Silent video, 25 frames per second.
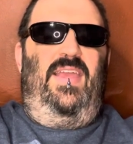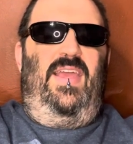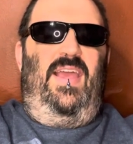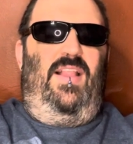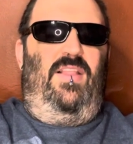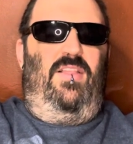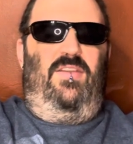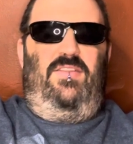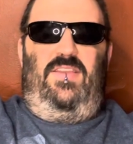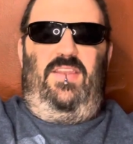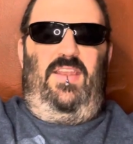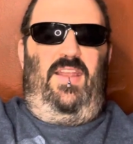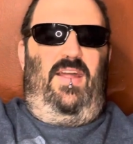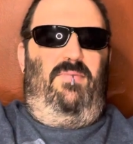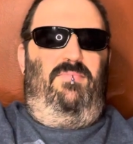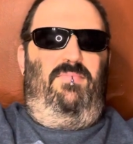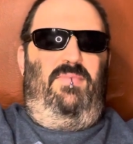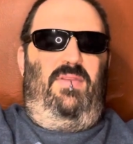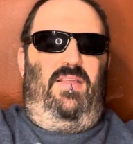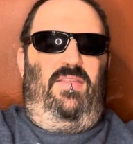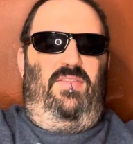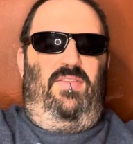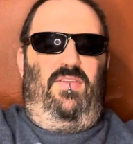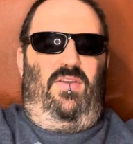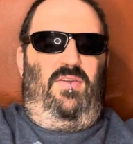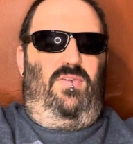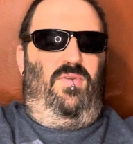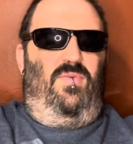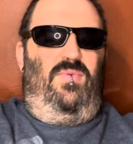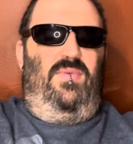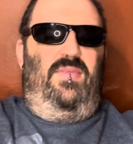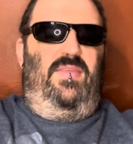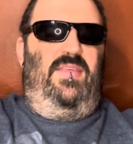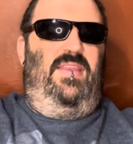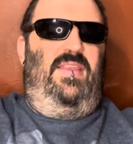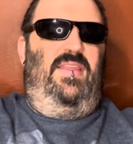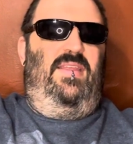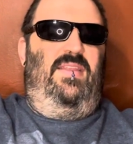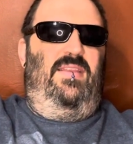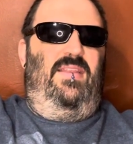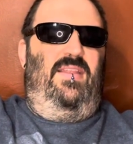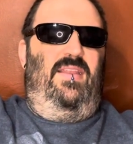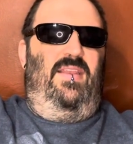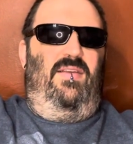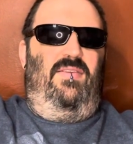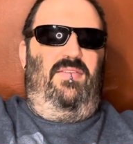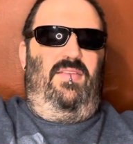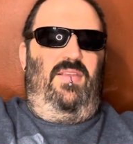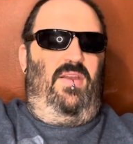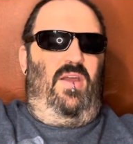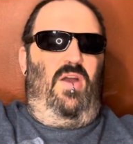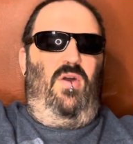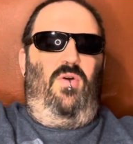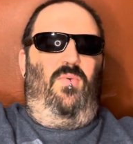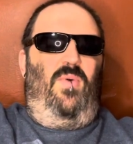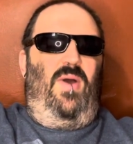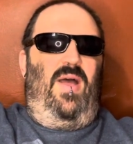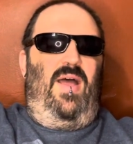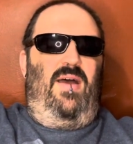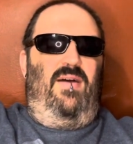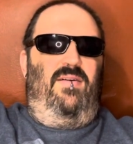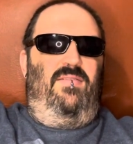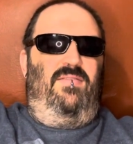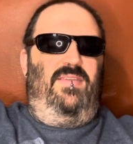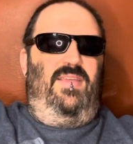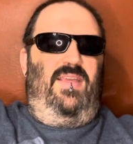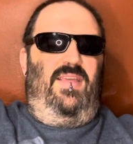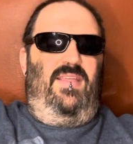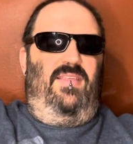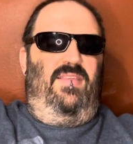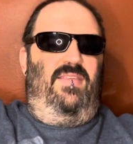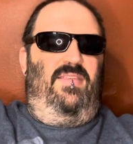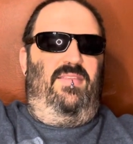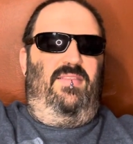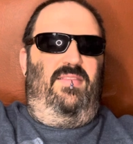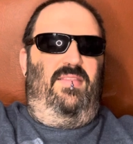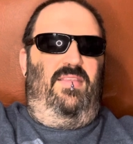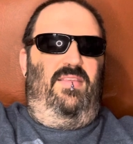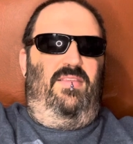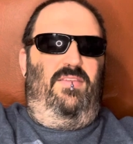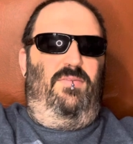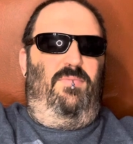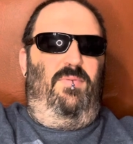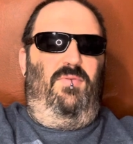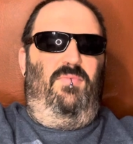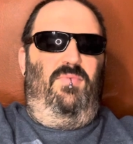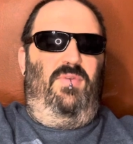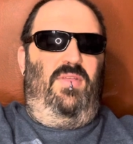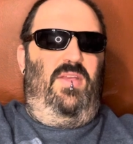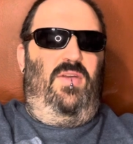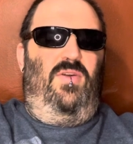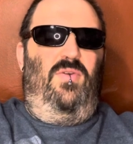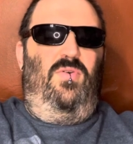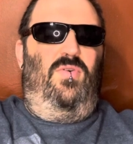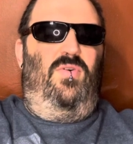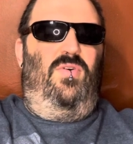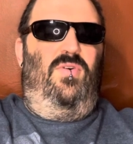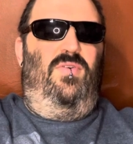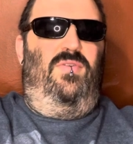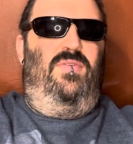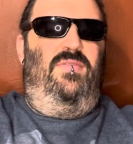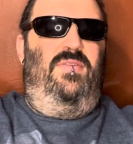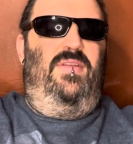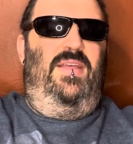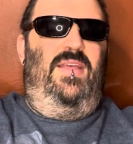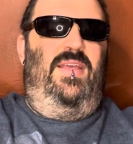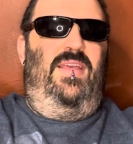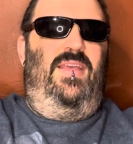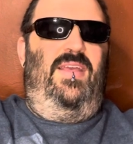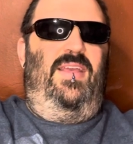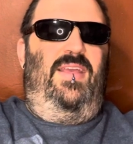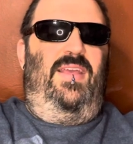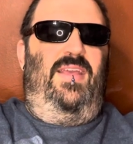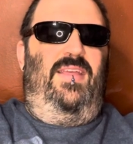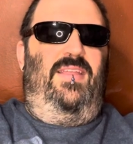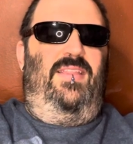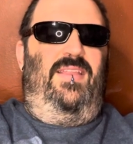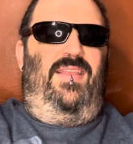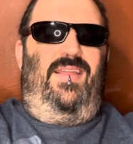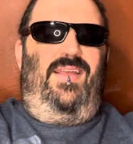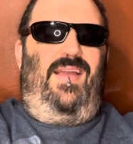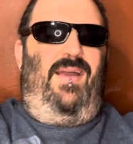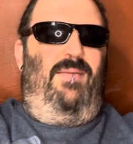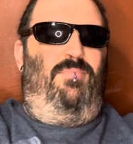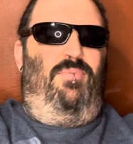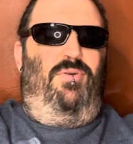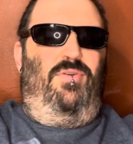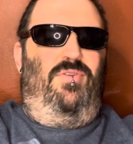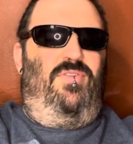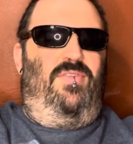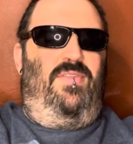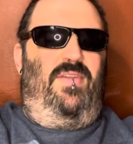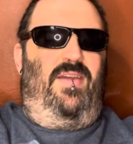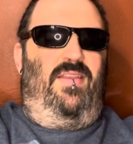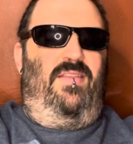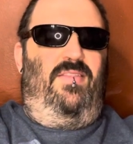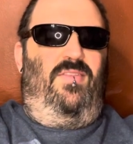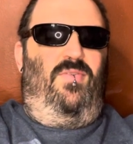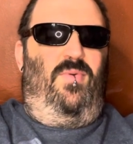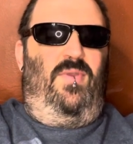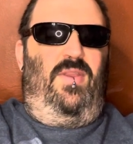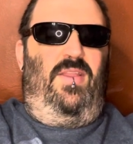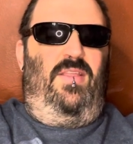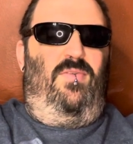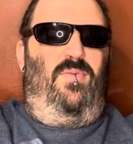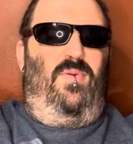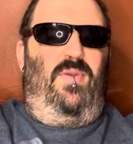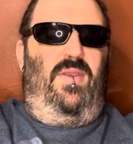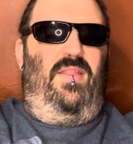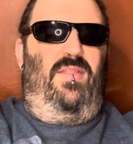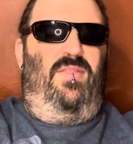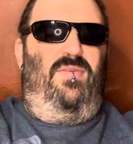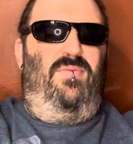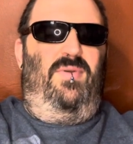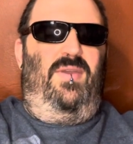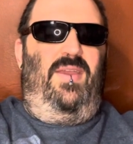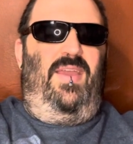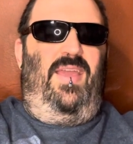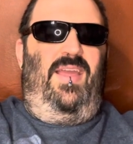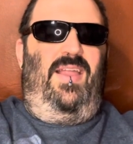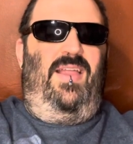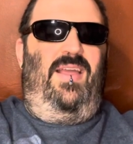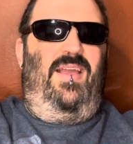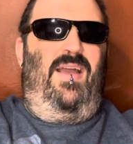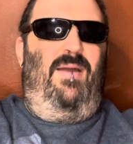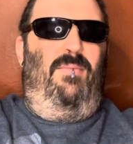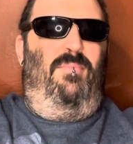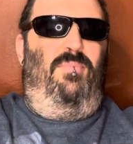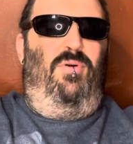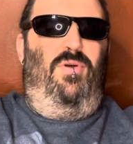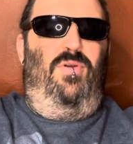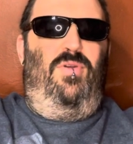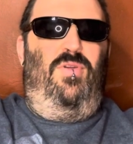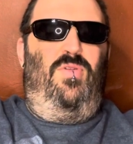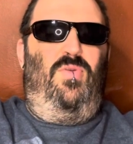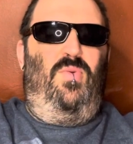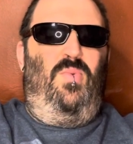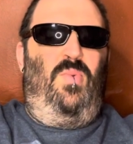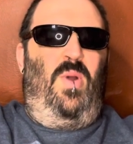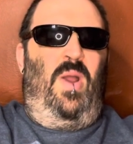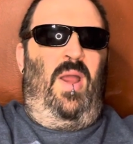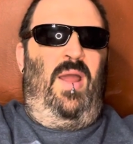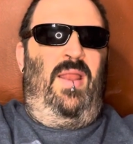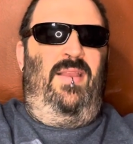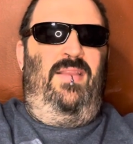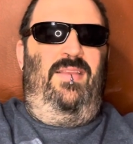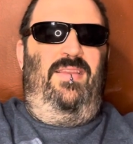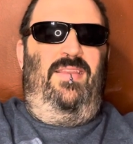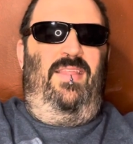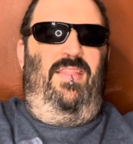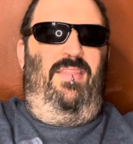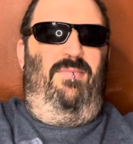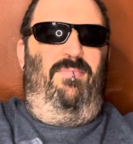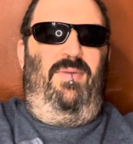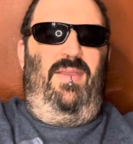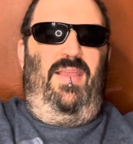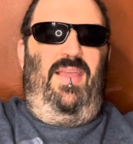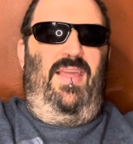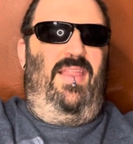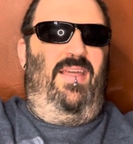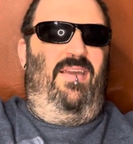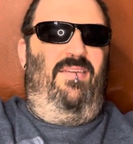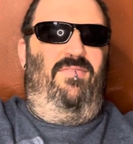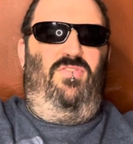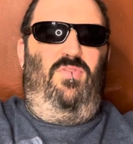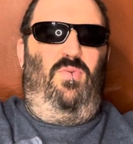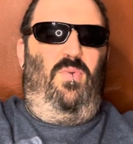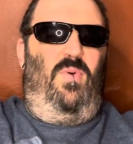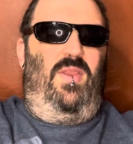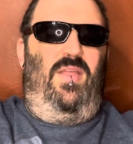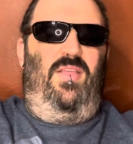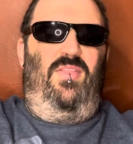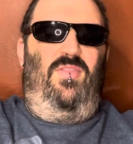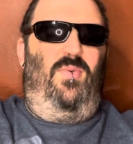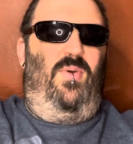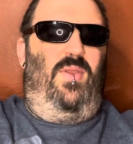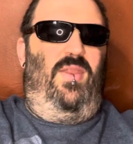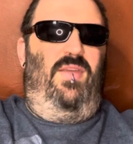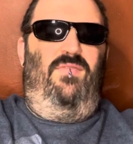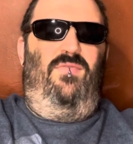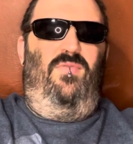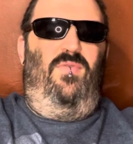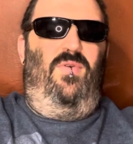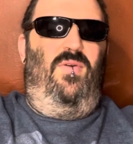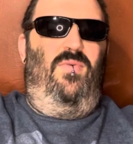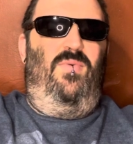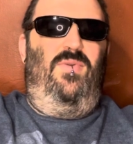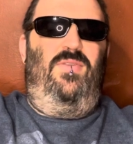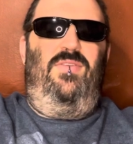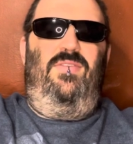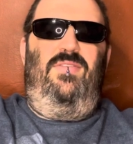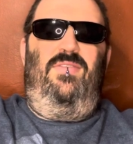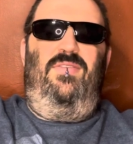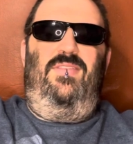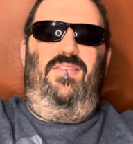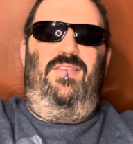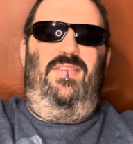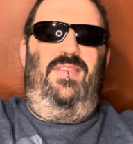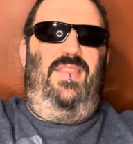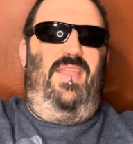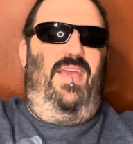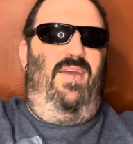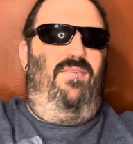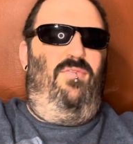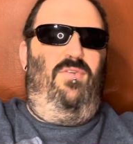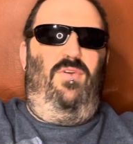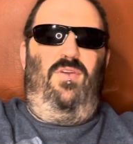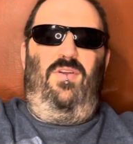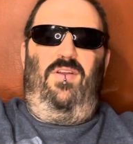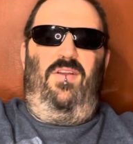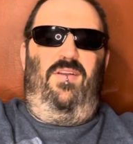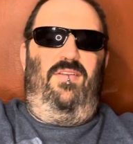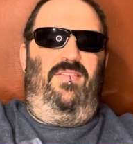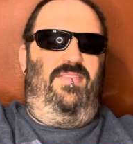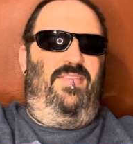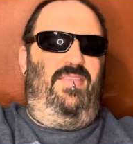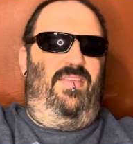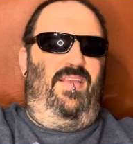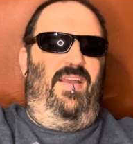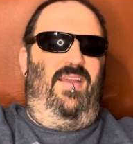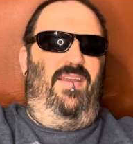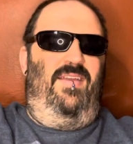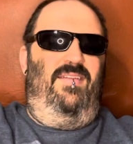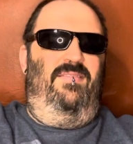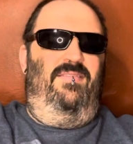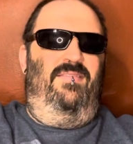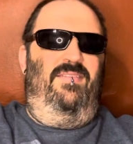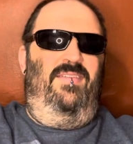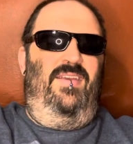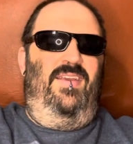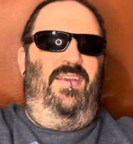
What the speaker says: And I looked it up and I saw who was in it, and I was like, oh wow, yeah, this could be really cool. Then it got pushed out of 2023, and it got pushed right into the beginning of 2024, which is never a good sign.